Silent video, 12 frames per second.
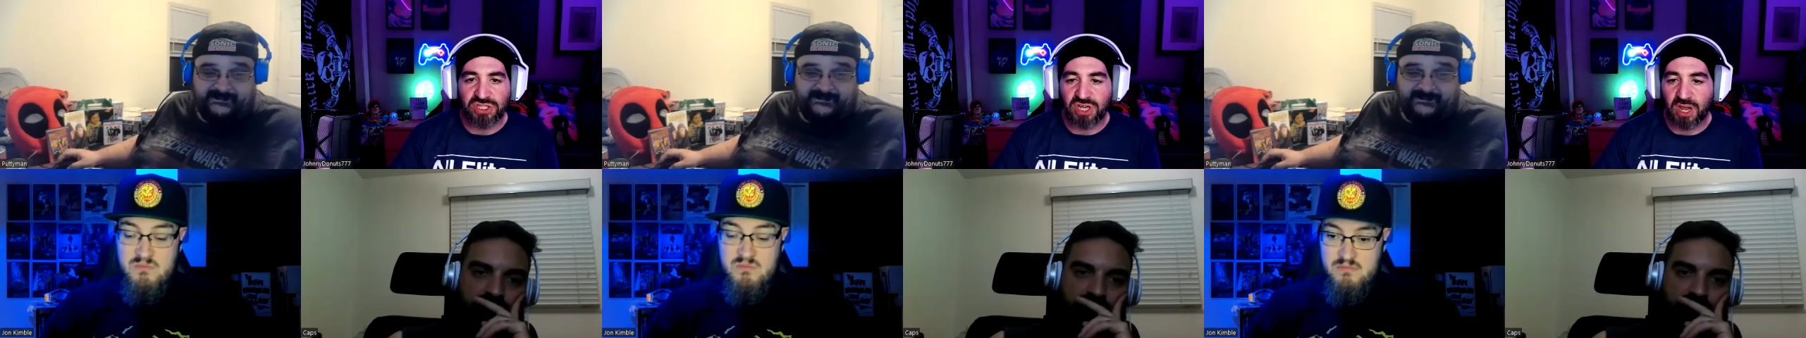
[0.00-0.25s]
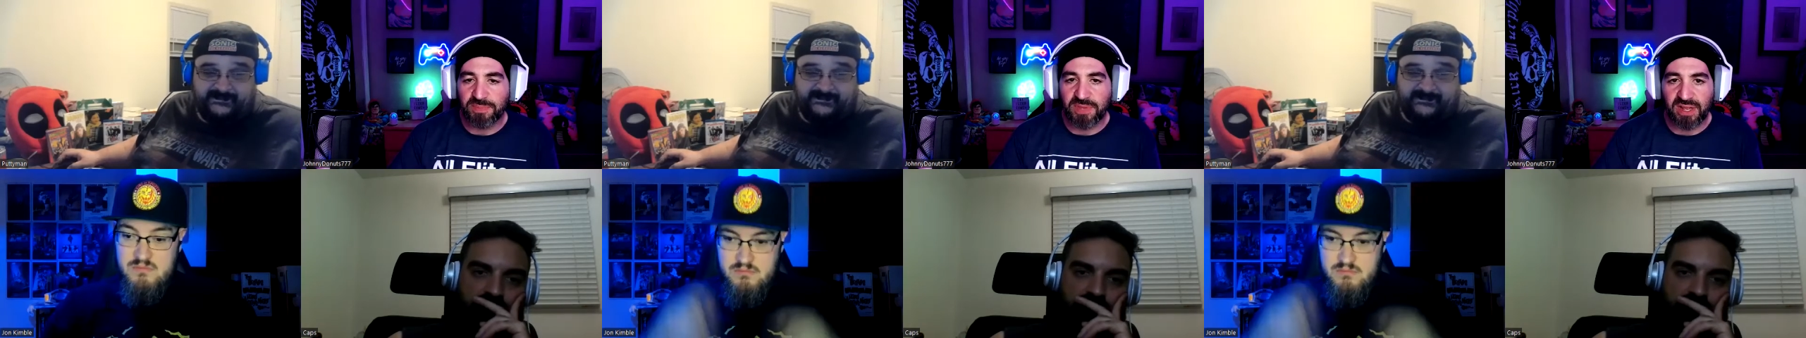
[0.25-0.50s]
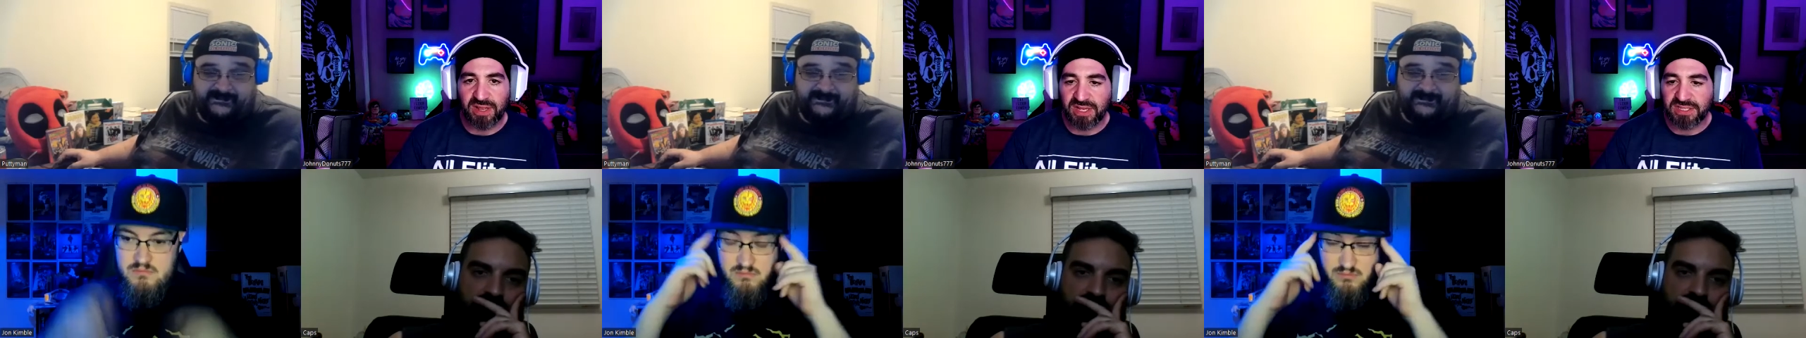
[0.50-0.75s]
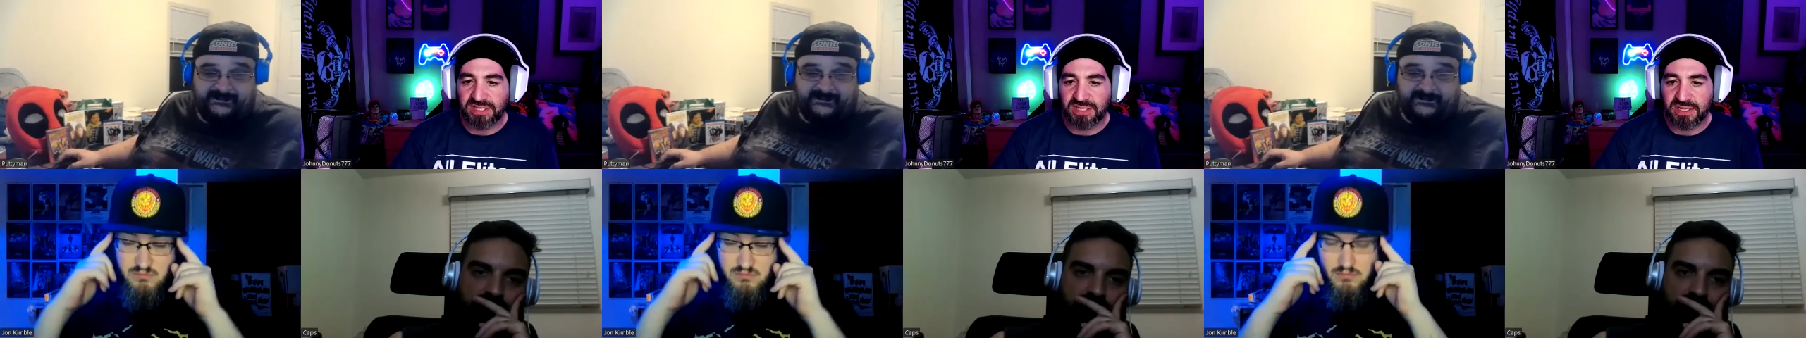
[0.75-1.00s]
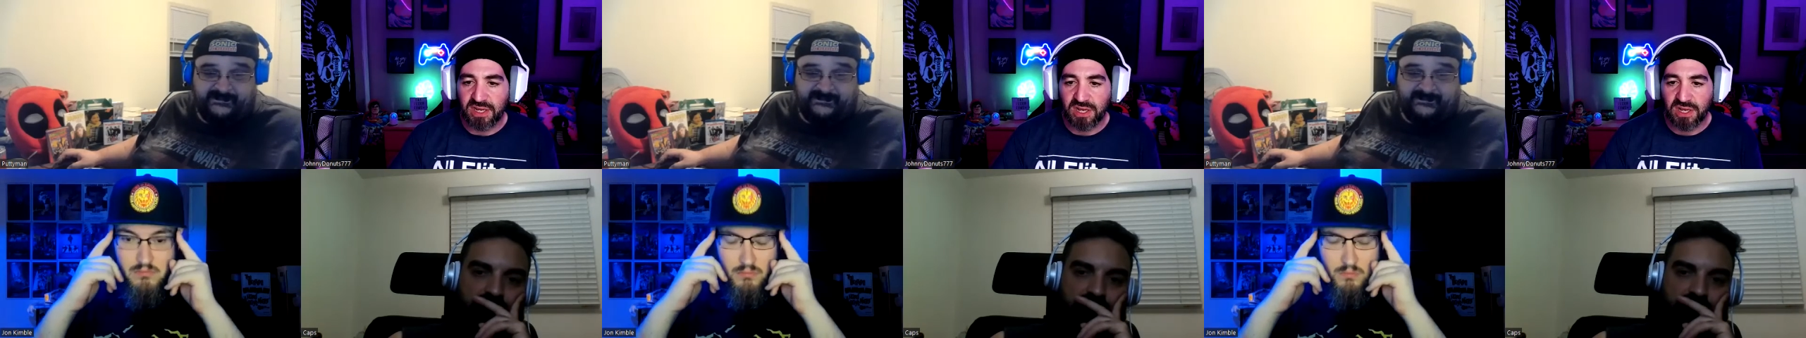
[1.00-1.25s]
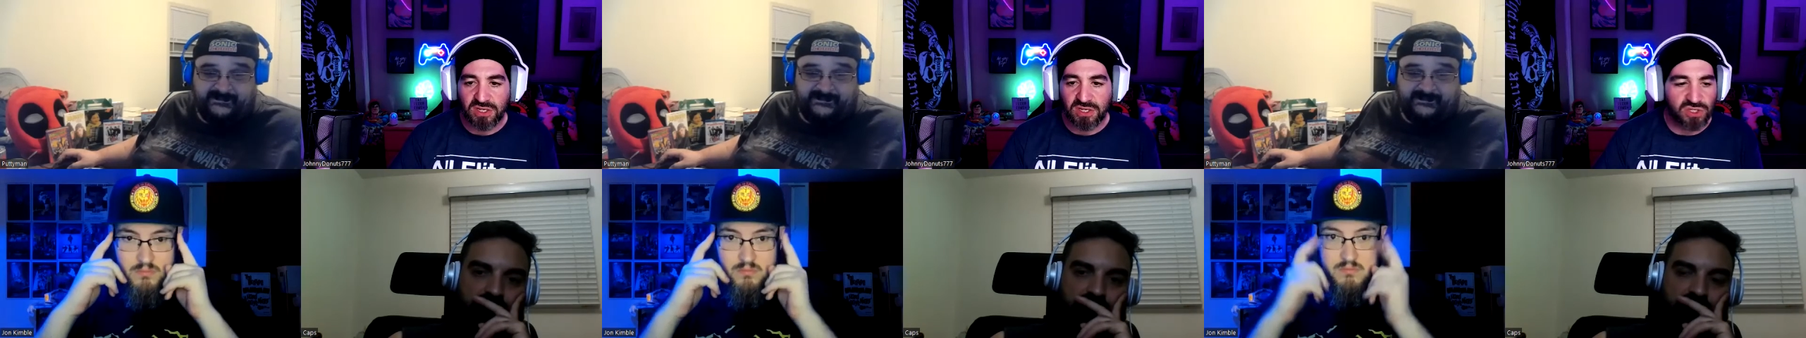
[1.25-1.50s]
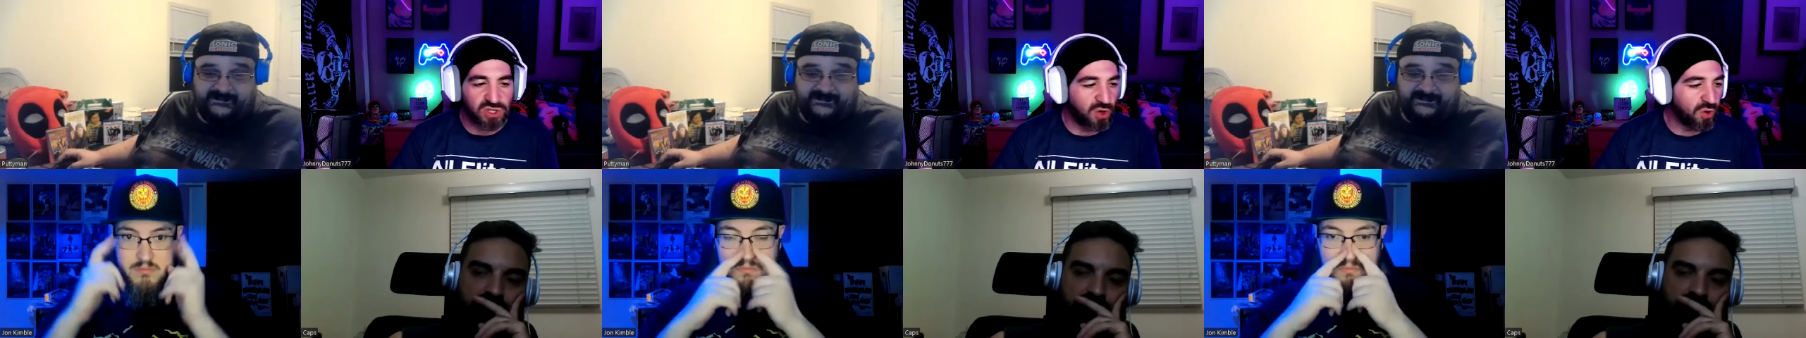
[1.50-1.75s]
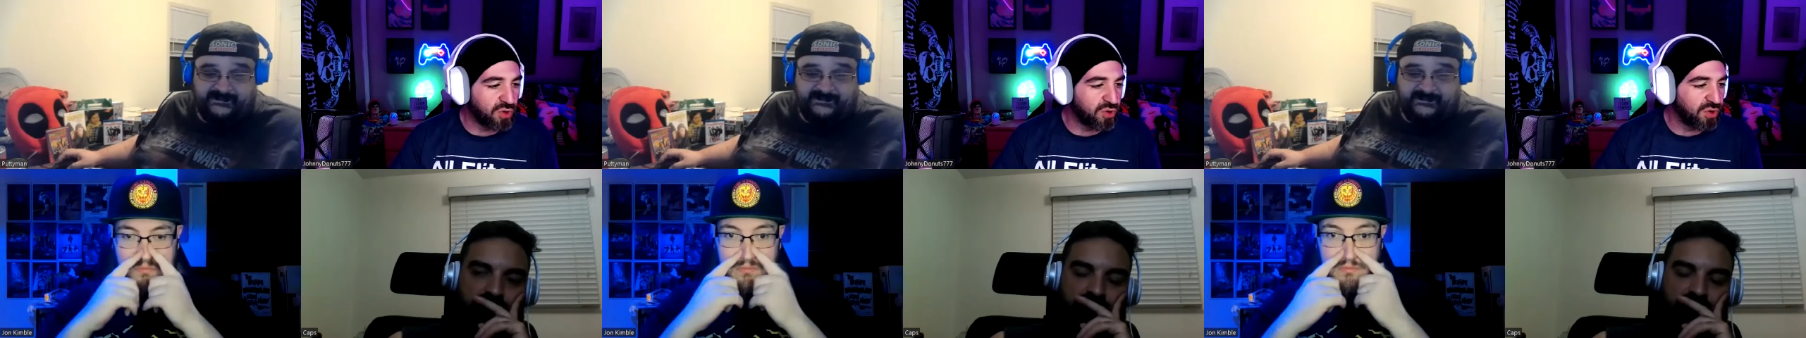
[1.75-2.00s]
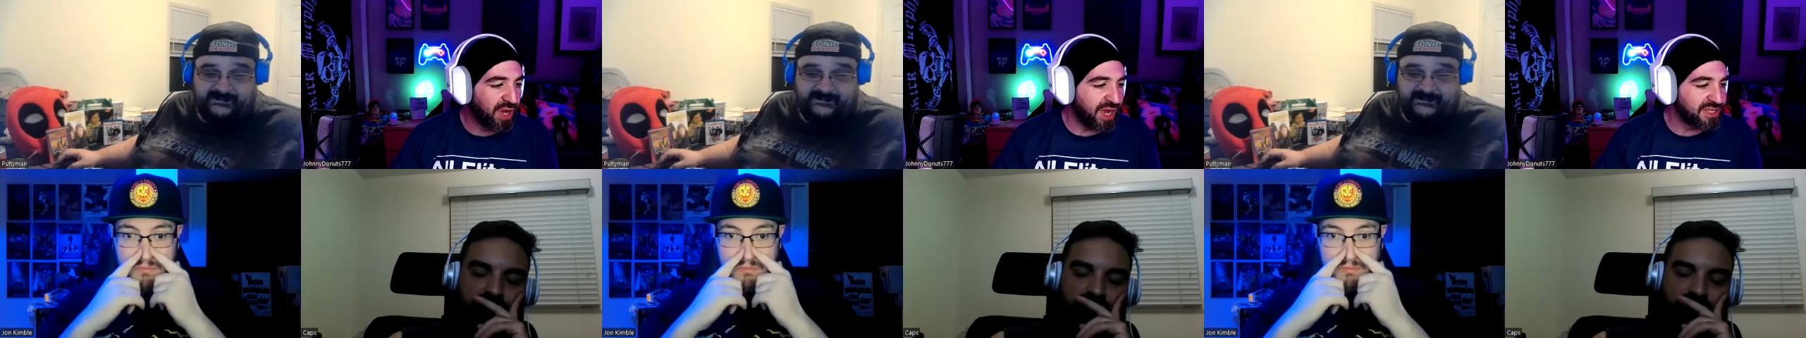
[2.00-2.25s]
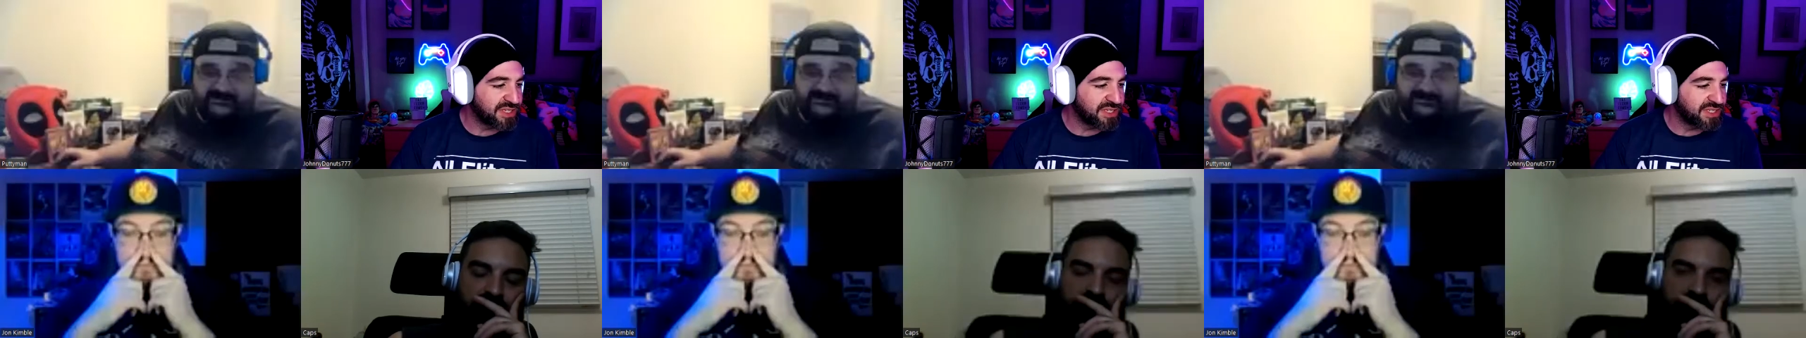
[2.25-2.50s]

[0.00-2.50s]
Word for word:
Speaker 1: a top ten list. So you guys can